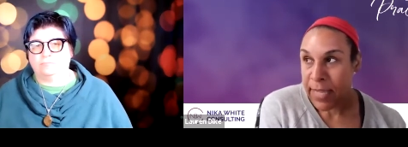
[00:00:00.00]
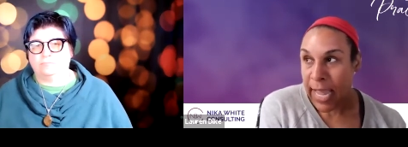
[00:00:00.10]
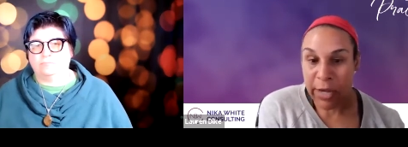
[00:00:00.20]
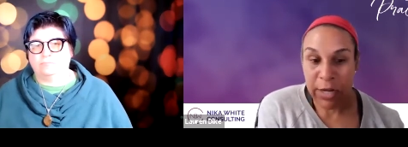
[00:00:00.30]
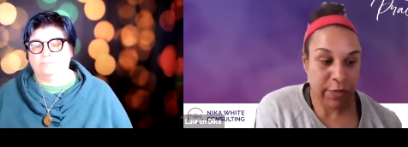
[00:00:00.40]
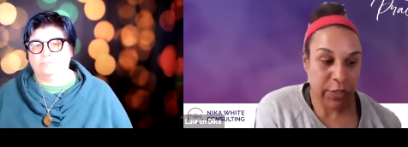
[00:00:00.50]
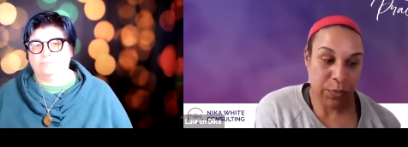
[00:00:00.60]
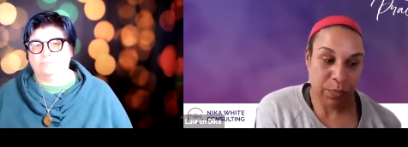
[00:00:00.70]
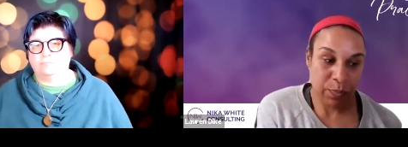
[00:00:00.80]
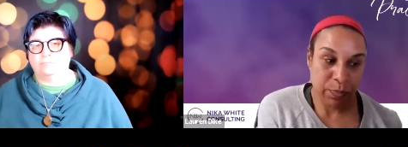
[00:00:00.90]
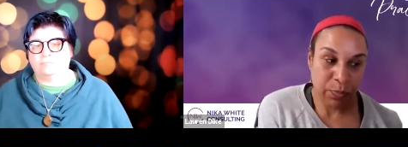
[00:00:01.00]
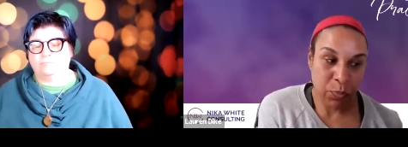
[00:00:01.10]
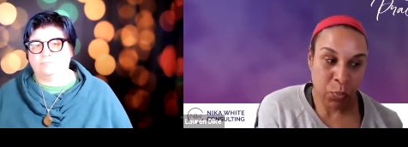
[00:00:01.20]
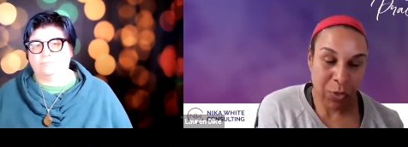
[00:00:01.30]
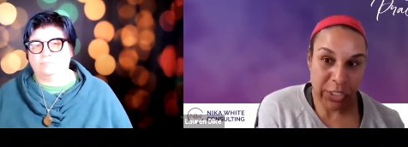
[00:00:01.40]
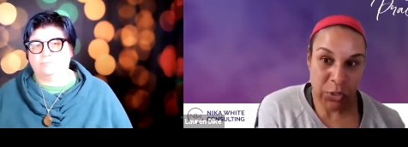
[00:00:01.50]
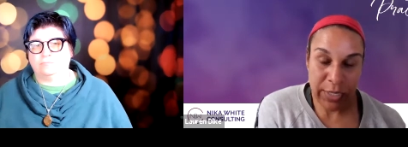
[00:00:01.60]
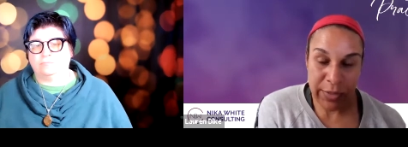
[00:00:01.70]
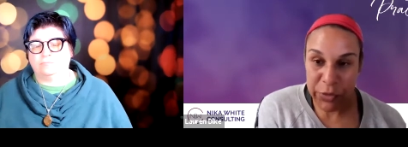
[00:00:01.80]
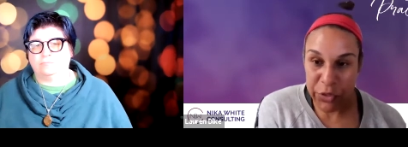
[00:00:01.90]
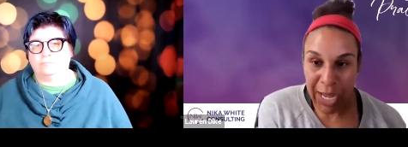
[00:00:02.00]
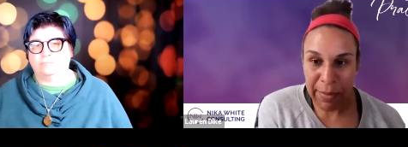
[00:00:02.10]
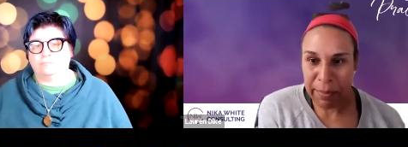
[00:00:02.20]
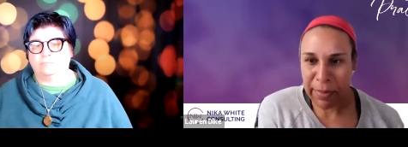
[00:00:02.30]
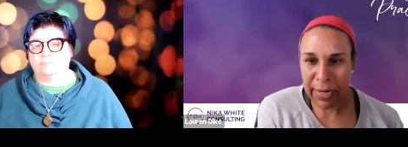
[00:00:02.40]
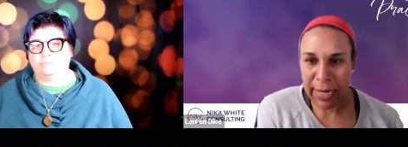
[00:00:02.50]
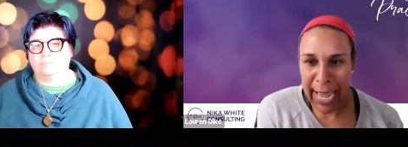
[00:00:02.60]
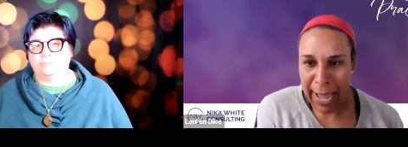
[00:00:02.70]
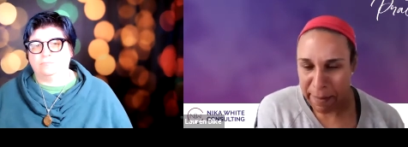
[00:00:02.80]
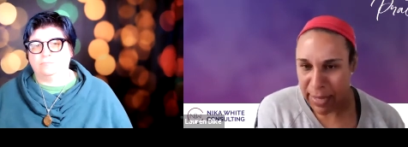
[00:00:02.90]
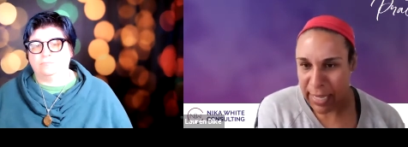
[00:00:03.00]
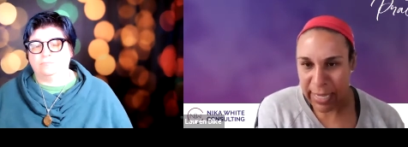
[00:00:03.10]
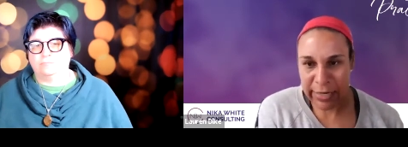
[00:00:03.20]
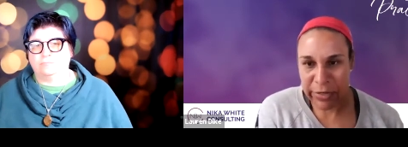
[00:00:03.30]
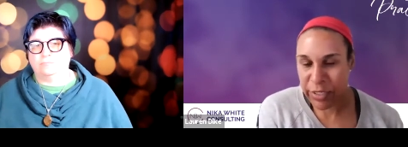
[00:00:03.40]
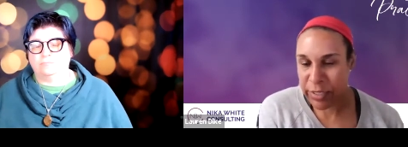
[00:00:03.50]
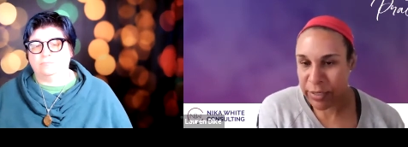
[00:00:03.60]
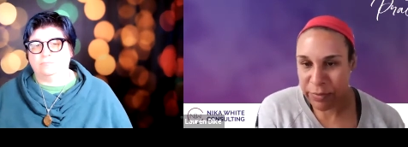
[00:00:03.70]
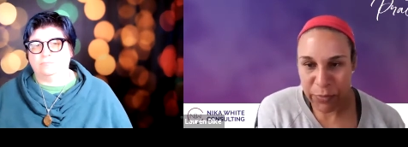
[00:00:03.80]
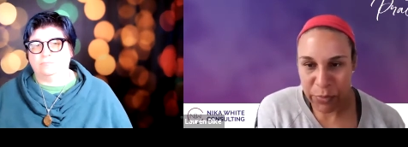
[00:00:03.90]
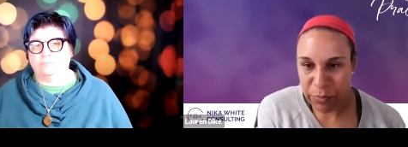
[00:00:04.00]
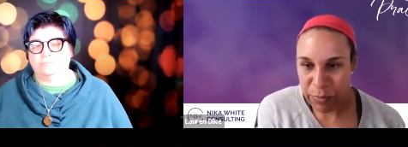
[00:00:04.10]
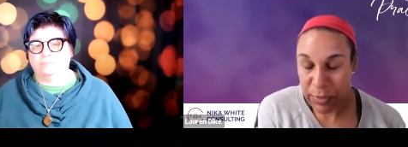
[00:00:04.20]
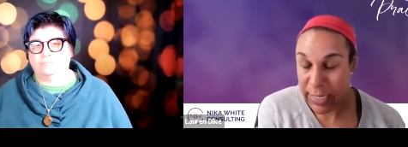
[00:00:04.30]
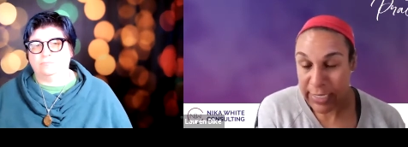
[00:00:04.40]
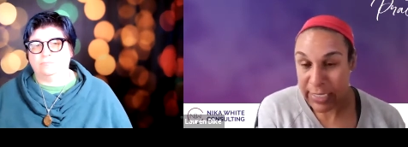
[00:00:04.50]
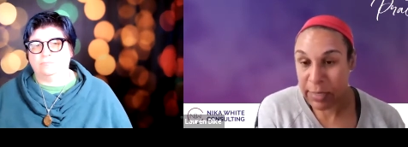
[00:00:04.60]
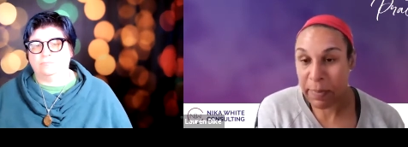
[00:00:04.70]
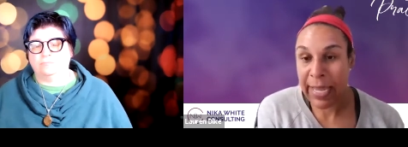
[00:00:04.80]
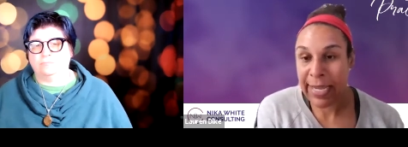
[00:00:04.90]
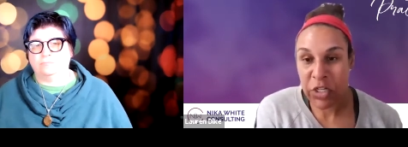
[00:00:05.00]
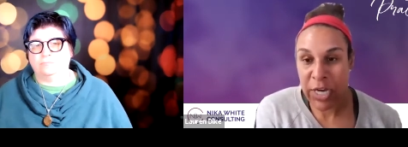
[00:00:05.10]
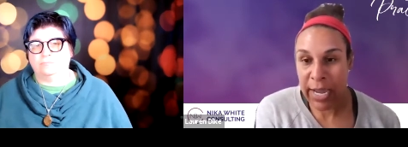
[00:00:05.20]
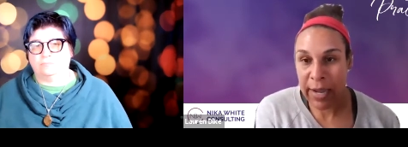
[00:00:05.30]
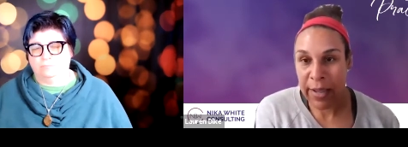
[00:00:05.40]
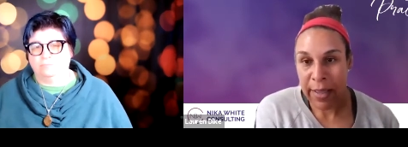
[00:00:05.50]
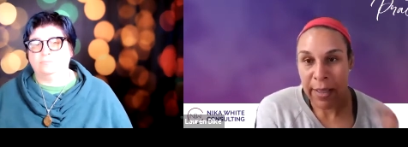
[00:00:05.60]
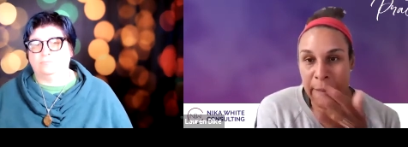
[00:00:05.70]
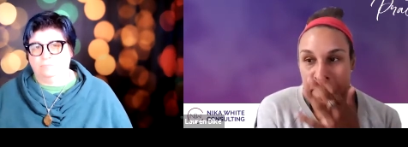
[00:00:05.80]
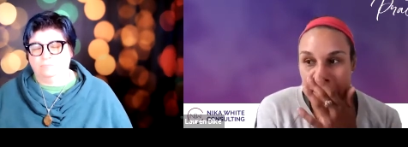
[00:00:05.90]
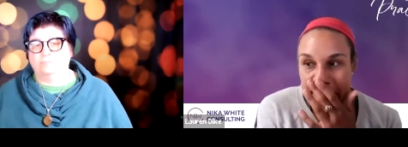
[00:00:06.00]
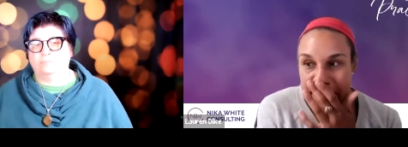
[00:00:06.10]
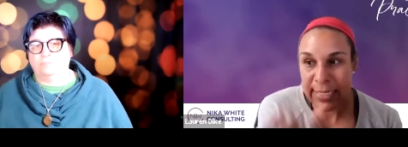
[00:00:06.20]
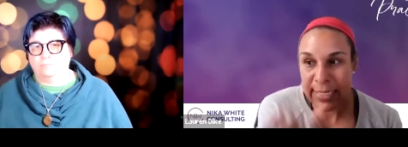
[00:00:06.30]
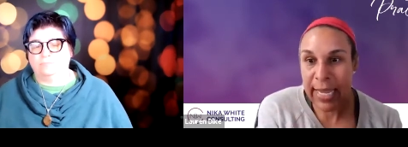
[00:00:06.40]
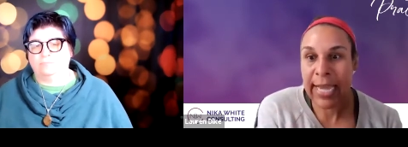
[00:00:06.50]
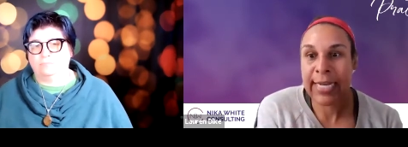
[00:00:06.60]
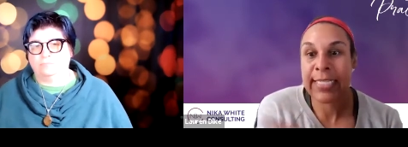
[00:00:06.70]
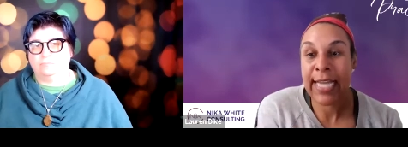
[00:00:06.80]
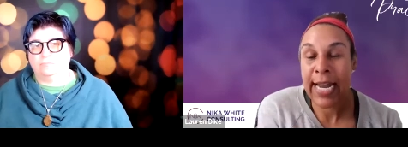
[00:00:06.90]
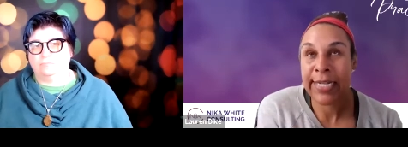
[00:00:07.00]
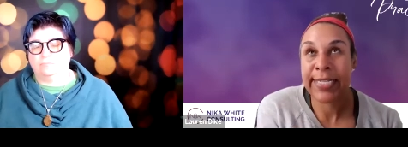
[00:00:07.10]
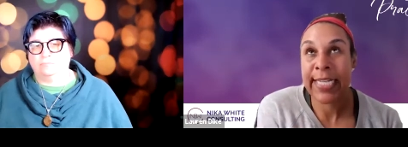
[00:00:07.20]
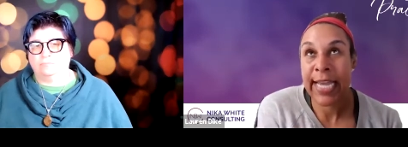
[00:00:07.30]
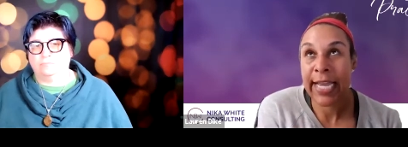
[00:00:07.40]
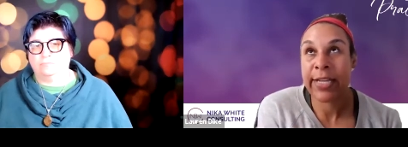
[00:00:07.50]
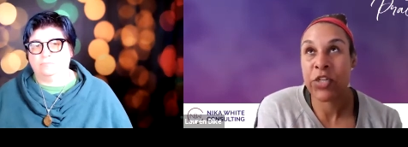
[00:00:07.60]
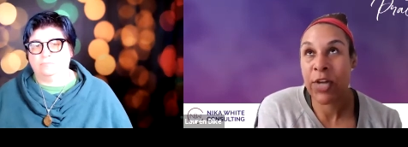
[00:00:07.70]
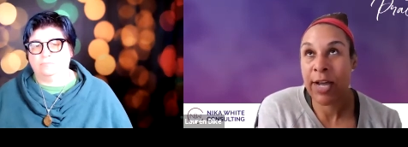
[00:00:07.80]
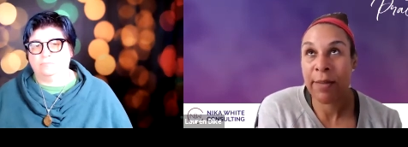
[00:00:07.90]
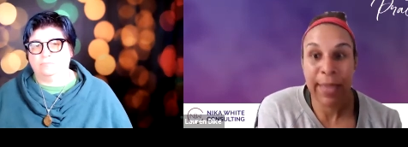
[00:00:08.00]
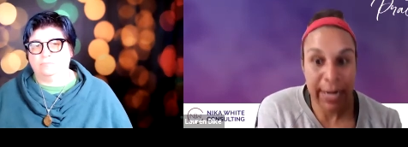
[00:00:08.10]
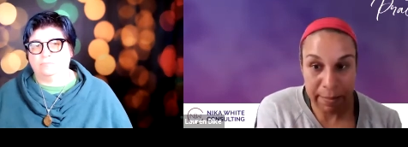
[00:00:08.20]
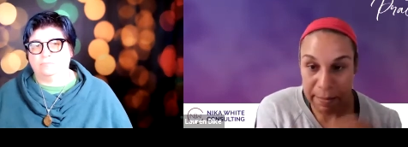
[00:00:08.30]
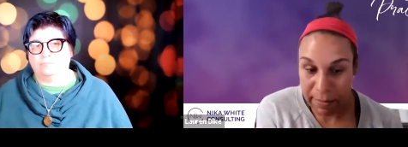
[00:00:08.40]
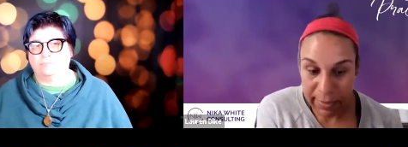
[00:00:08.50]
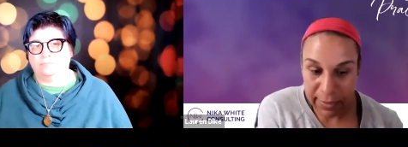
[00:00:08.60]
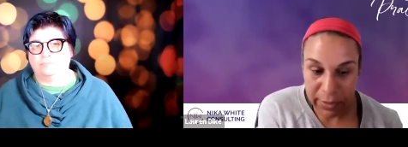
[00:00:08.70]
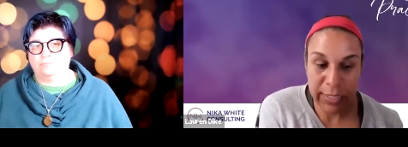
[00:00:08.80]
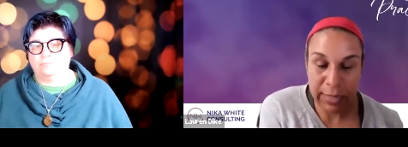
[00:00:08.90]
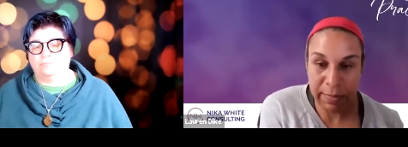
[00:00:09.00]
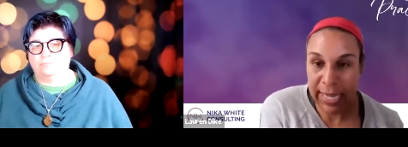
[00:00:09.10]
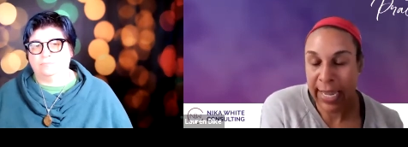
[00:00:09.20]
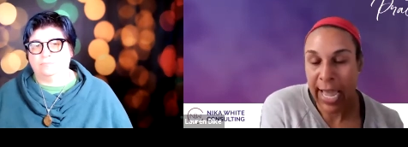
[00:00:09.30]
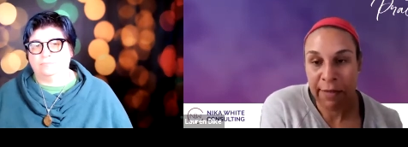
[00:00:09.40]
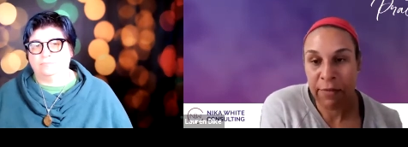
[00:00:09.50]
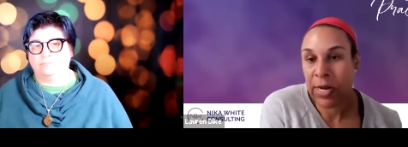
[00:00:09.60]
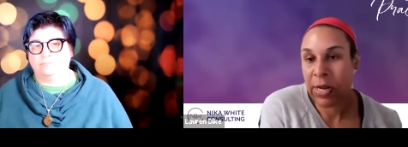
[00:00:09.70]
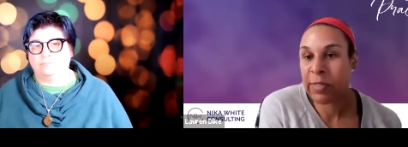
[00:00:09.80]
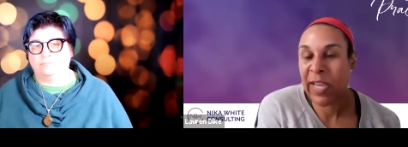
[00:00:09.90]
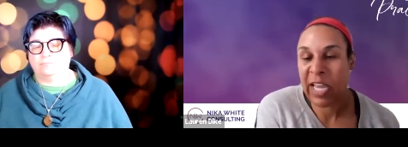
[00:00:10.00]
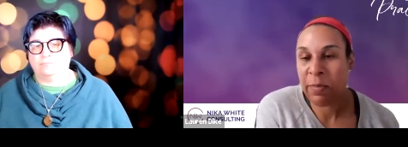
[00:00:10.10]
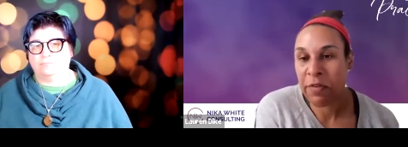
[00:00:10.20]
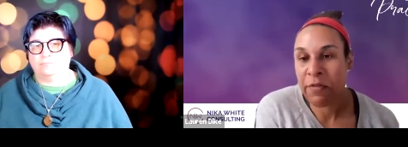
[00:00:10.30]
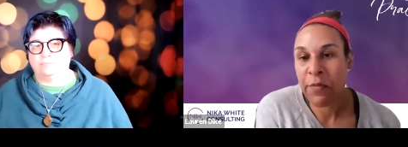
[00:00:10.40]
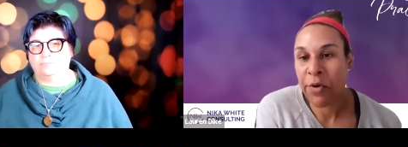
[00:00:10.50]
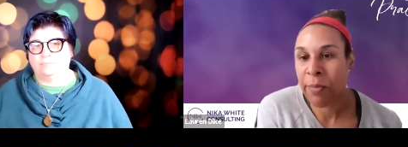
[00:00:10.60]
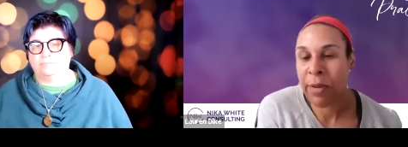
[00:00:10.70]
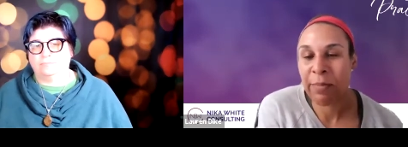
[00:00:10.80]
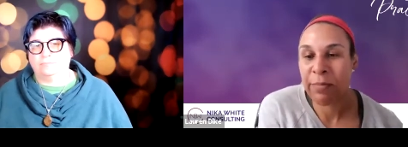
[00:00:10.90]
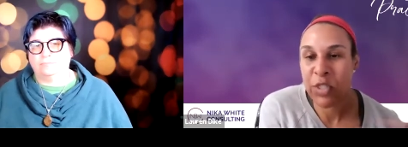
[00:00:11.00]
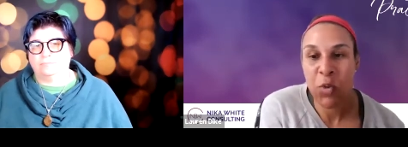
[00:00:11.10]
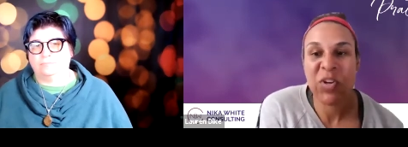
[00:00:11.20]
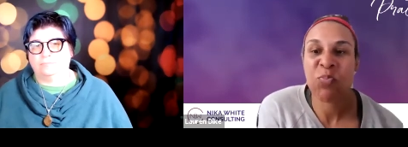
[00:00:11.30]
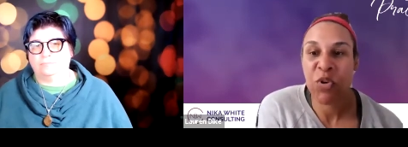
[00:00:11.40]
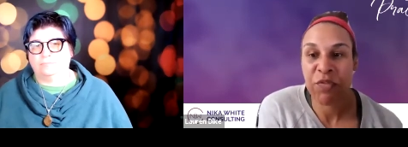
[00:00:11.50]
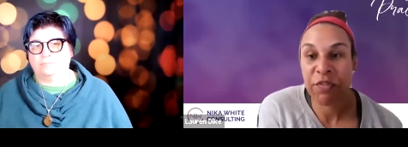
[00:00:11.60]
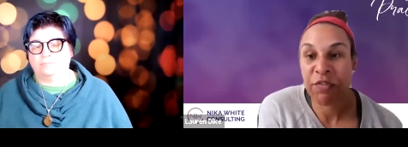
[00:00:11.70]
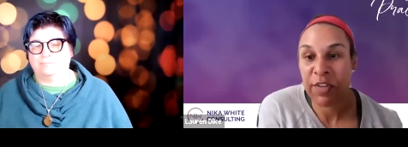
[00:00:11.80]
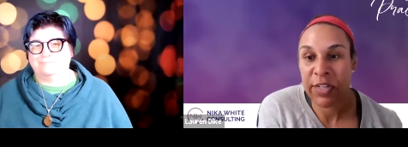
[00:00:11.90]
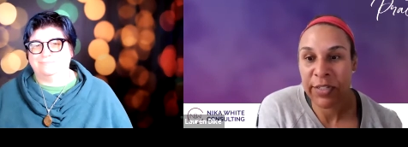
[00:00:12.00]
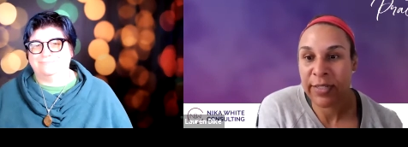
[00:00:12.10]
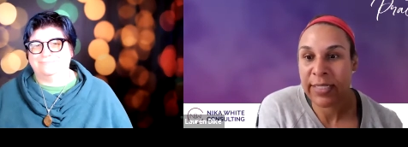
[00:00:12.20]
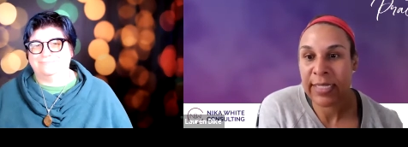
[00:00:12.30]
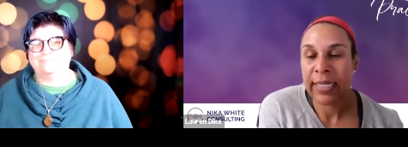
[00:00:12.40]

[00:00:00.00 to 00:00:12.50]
Speaker 1: I could have just went to another job and been unhappy and just said it's just a paycheck but I decided to take a job that I'm literally making half of what I was making before, but I'm so much more fulfilled.